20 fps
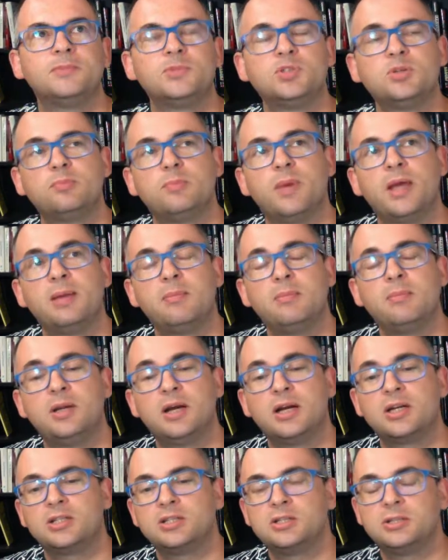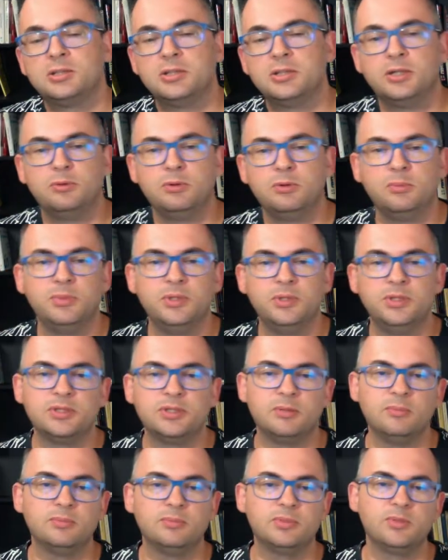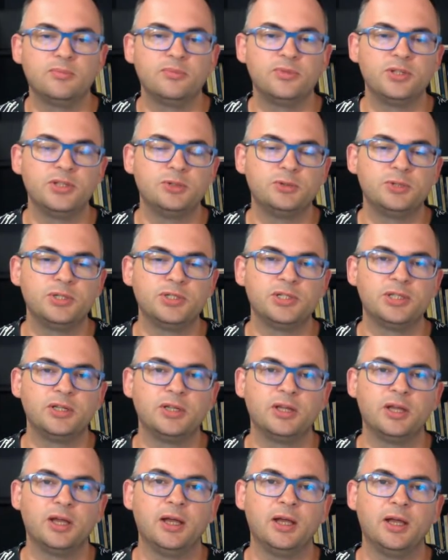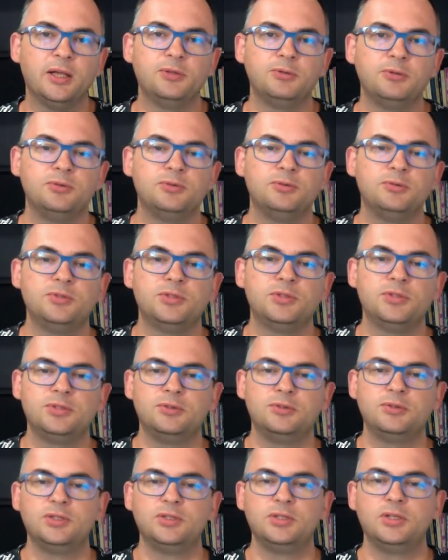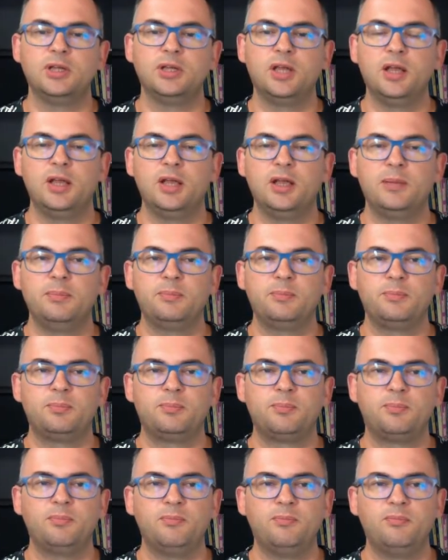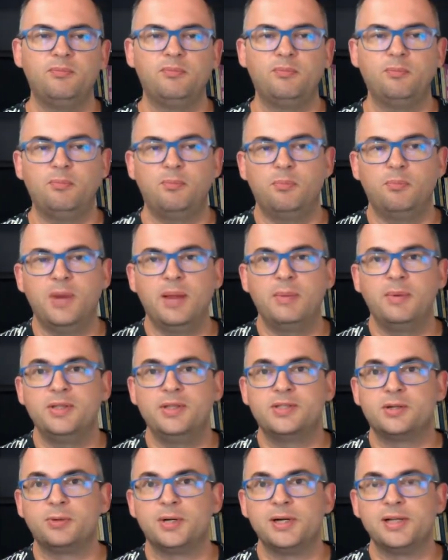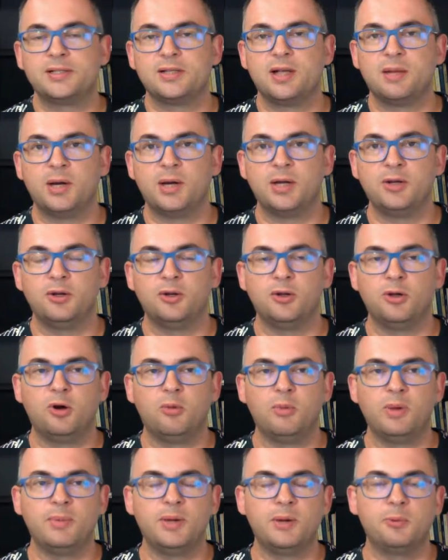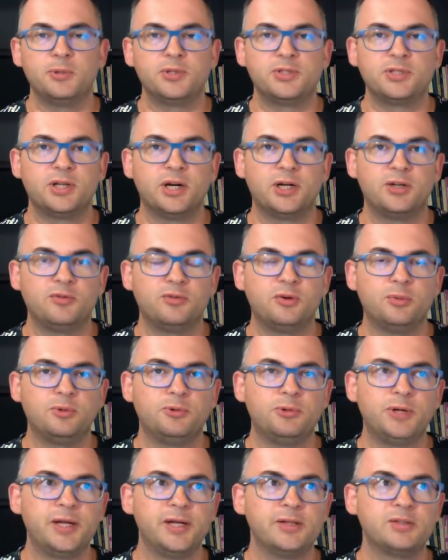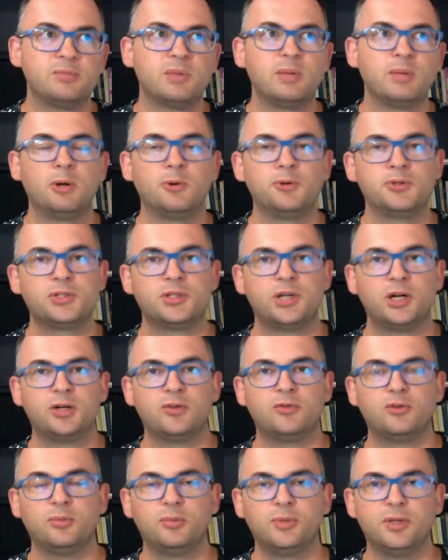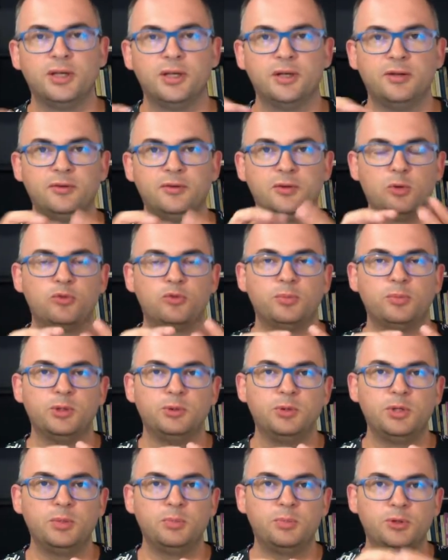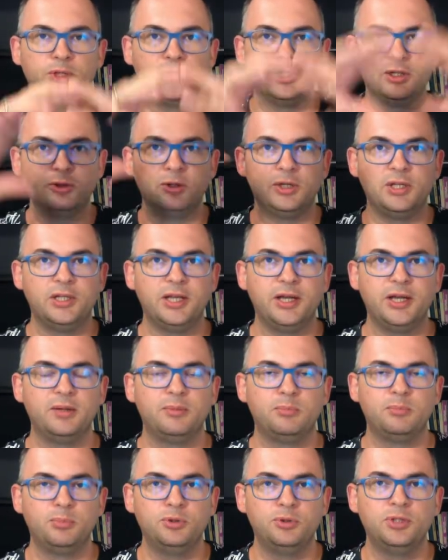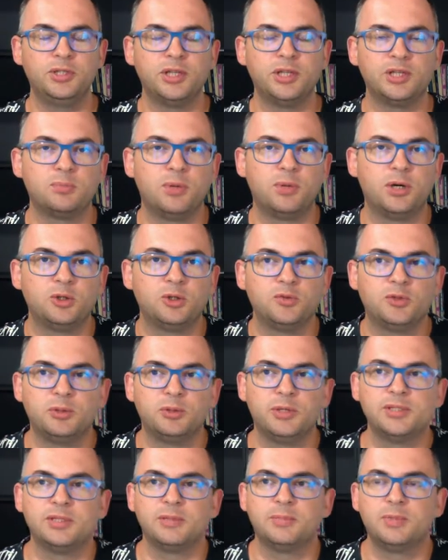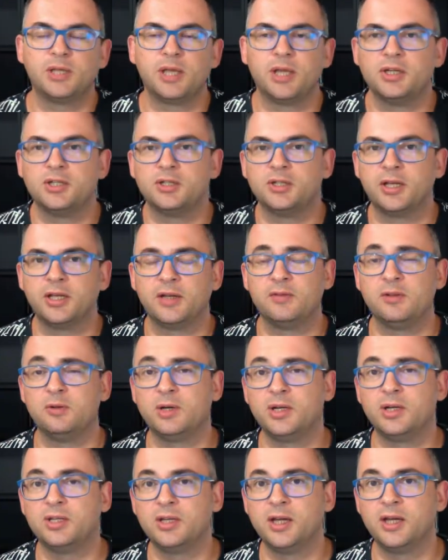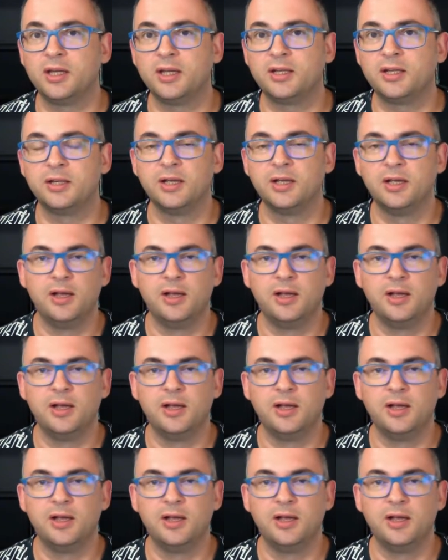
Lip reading: So maybe actually there will be something interesting to see. Maybe it's a Rails app, I don't know. Maybe I will start from the Rails. Maybe I will start from the from the report and then again put it as part of the Rails application. I have no idea yet.